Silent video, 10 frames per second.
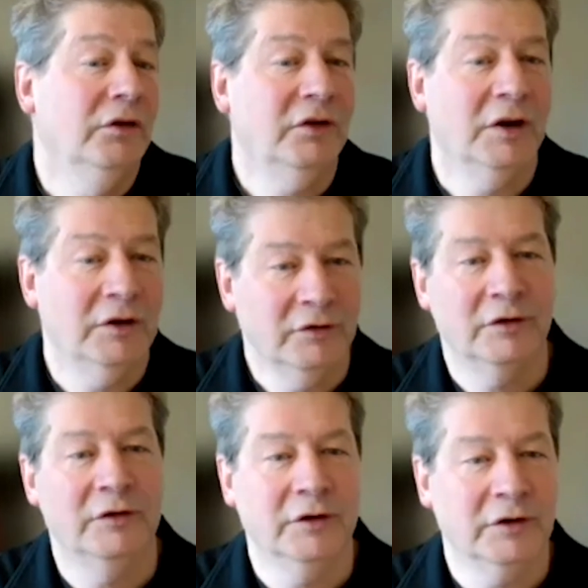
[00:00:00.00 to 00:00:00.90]

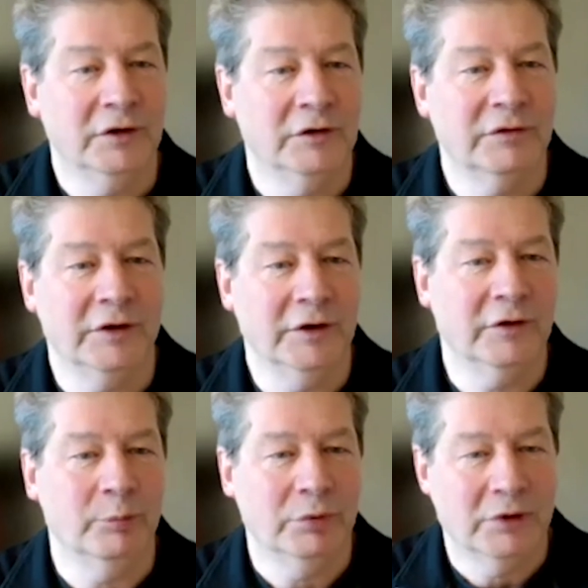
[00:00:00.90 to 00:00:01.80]
changing the kind of like
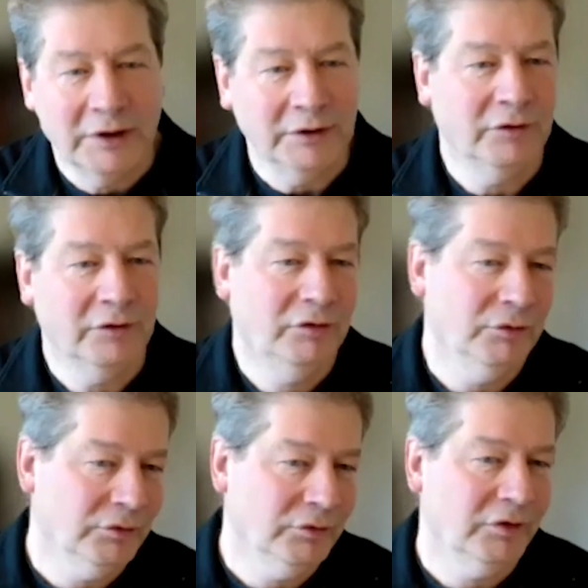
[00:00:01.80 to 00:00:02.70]
the planet,
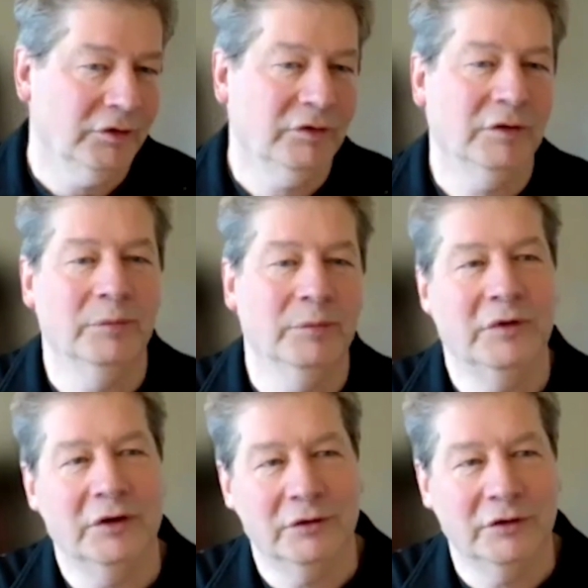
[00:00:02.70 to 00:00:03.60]
social
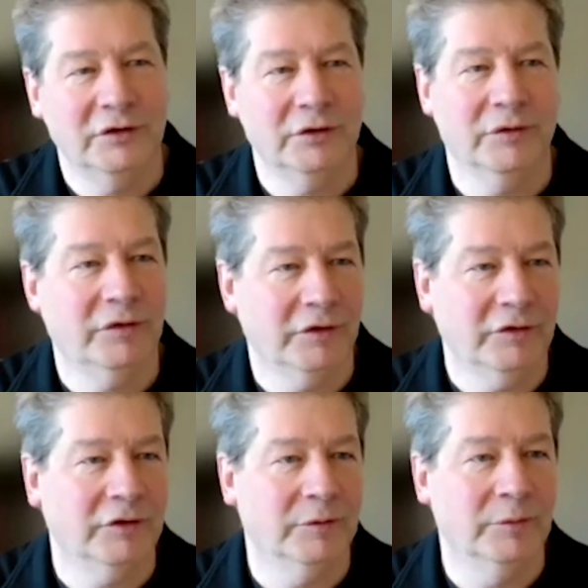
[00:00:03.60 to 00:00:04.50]
systems, ecological
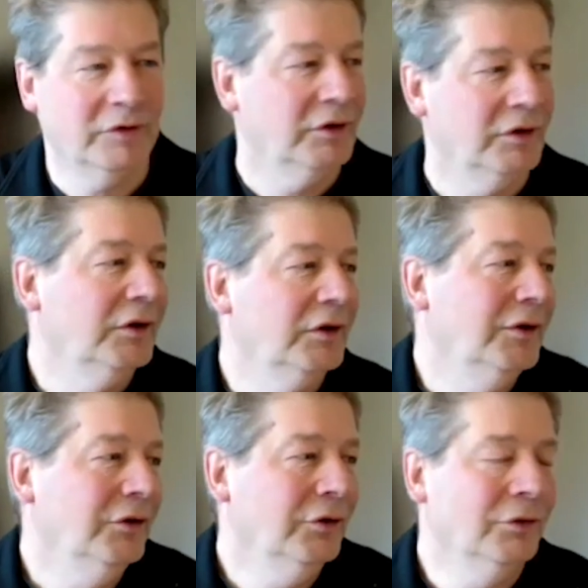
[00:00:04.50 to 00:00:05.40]
systems,
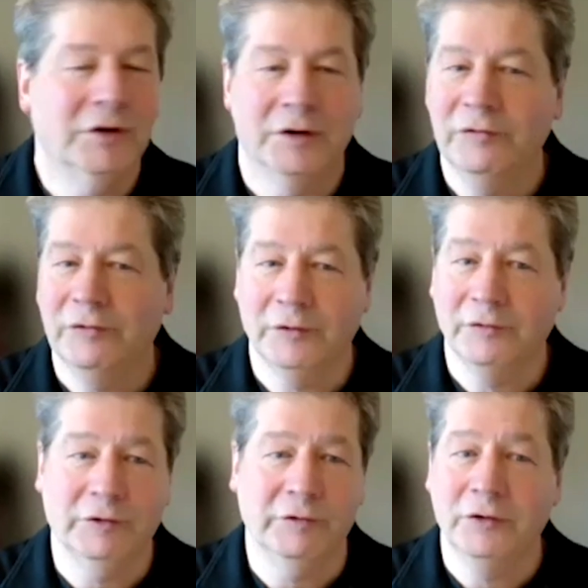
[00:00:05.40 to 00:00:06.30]
kind of
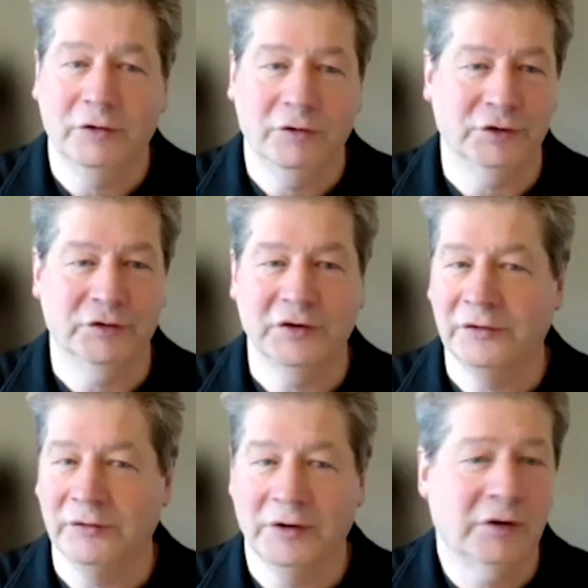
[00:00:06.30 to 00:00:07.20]
for future
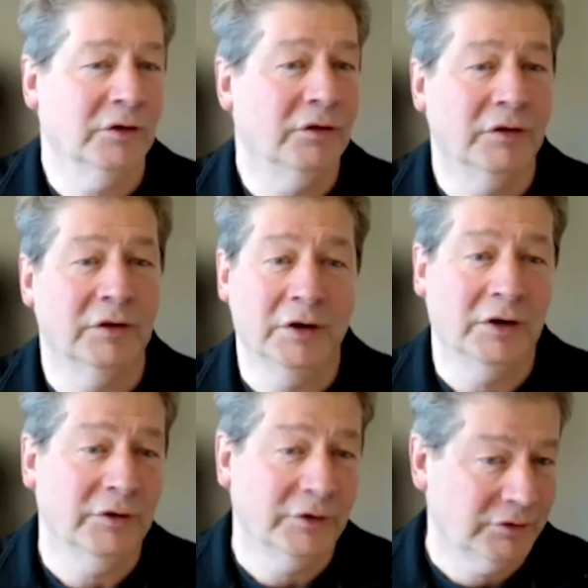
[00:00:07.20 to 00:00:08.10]
generations and
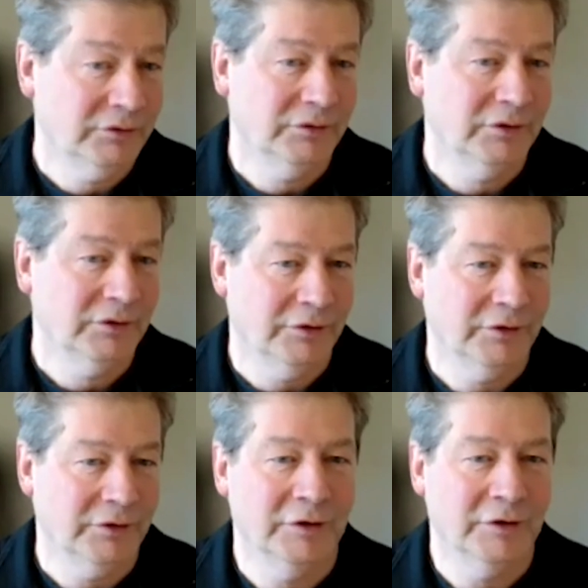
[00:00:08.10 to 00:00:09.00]
other
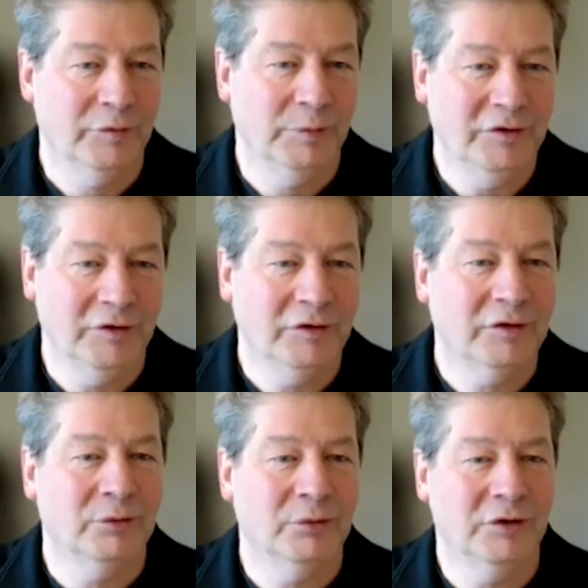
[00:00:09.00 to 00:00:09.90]
kind of
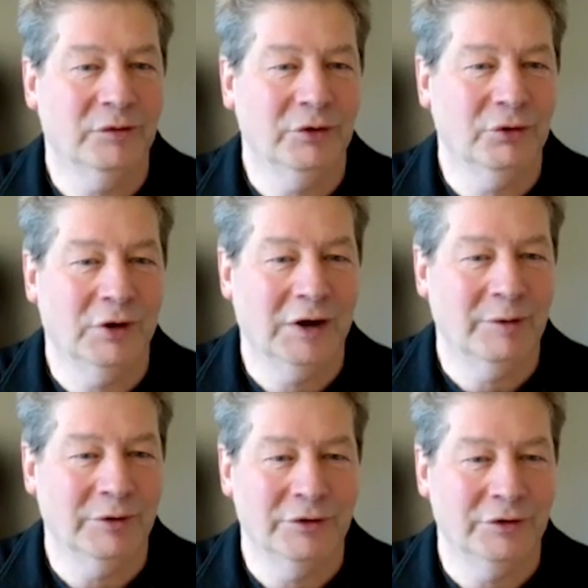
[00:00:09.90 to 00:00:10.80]
species on which we
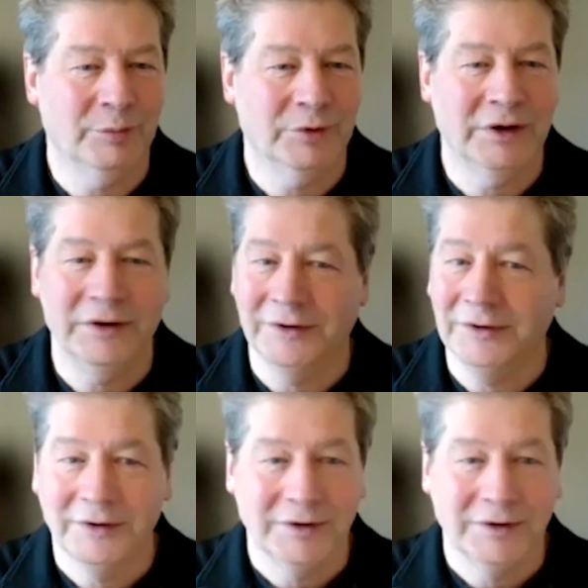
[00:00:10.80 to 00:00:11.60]
cohabit on the planet.